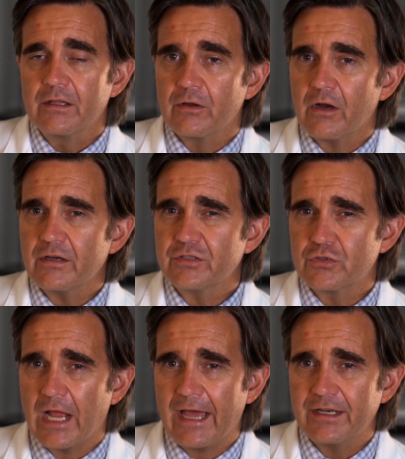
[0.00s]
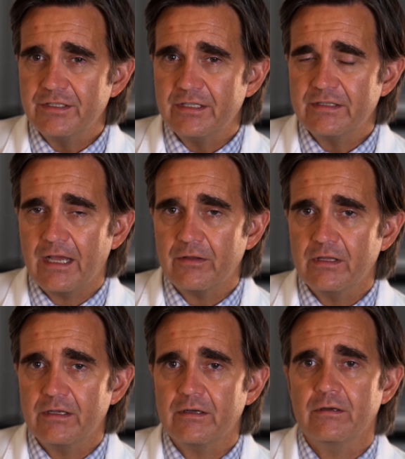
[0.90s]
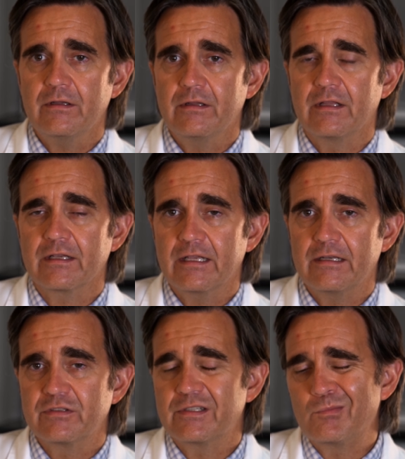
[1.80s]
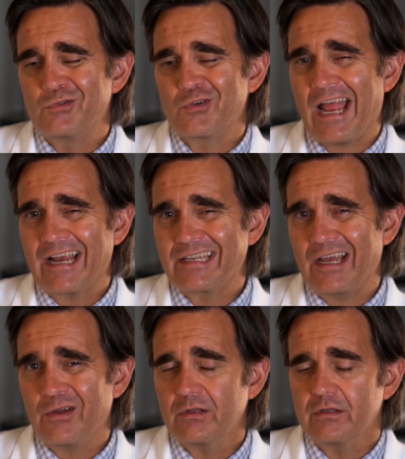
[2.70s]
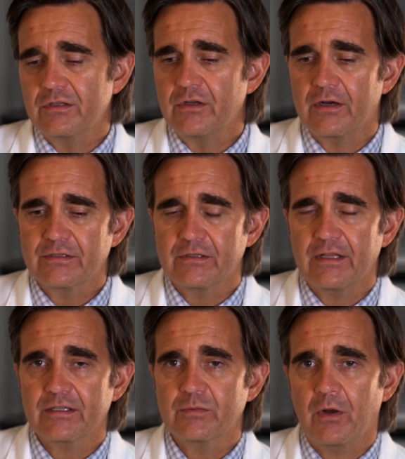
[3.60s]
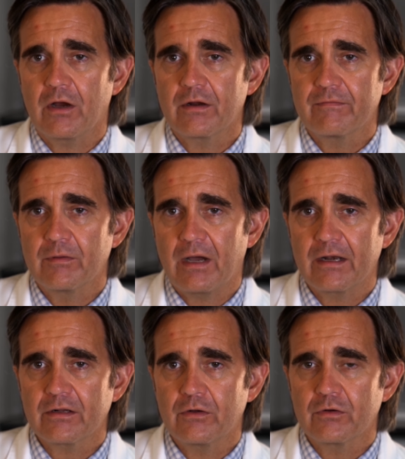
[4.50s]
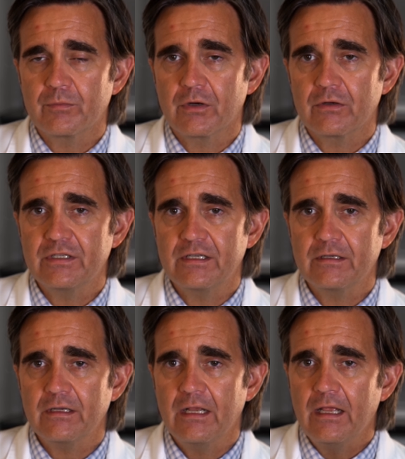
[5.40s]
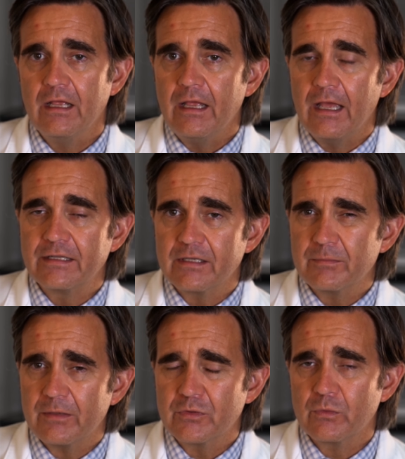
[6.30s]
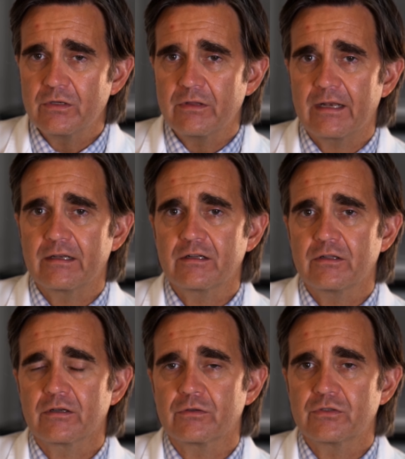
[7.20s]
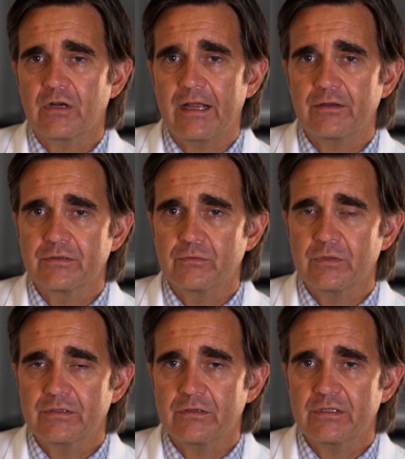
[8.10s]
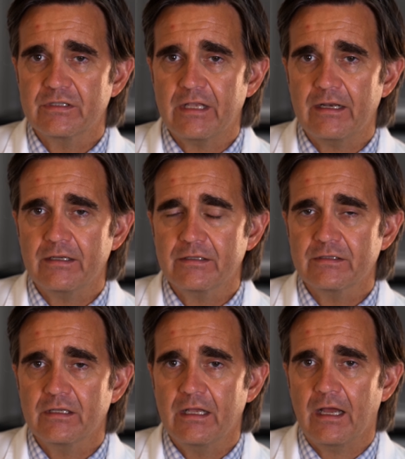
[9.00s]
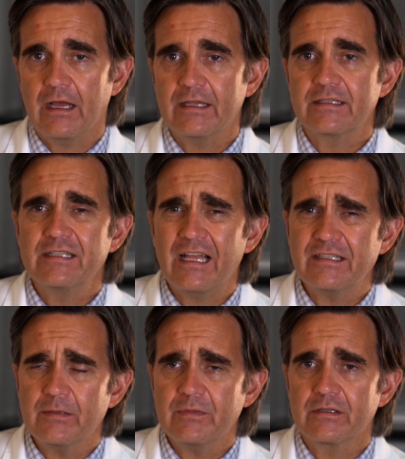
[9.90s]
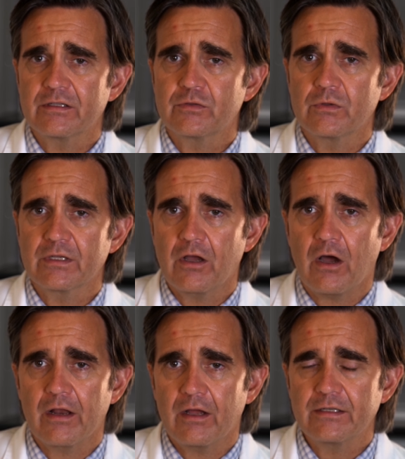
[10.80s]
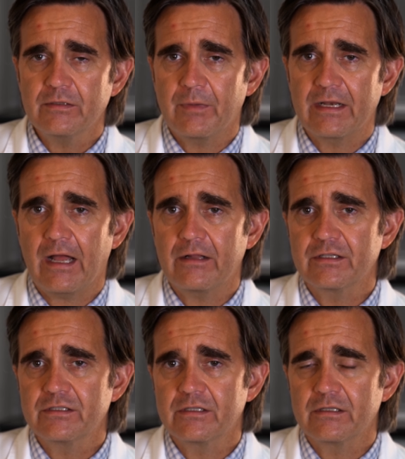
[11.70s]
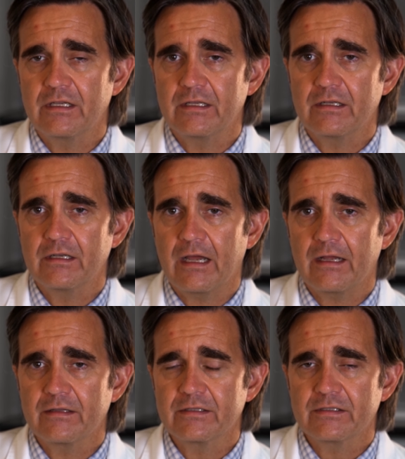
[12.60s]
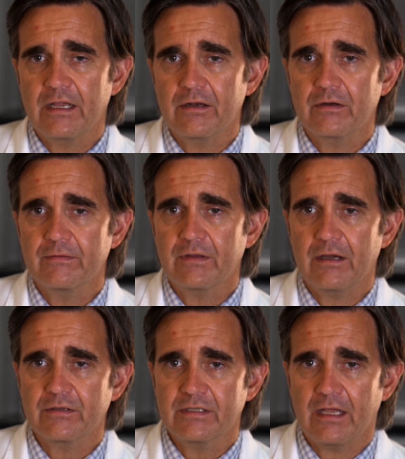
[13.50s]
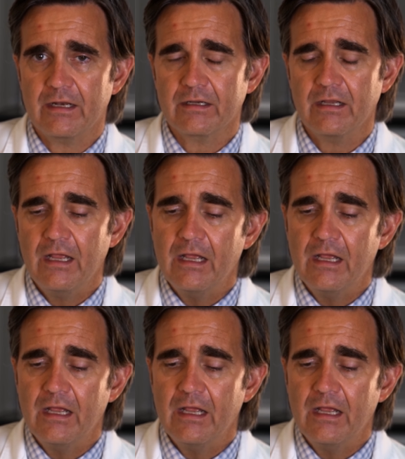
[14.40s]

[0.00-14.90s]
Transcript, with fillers: There are strategies out there that can subtract out the Darzalex part of the monoclonal protein. And sometimes we do that in clinical trials and research settings. Uh, it's not something that's really caught on to my knowledge in, in uh, the standard of care setting,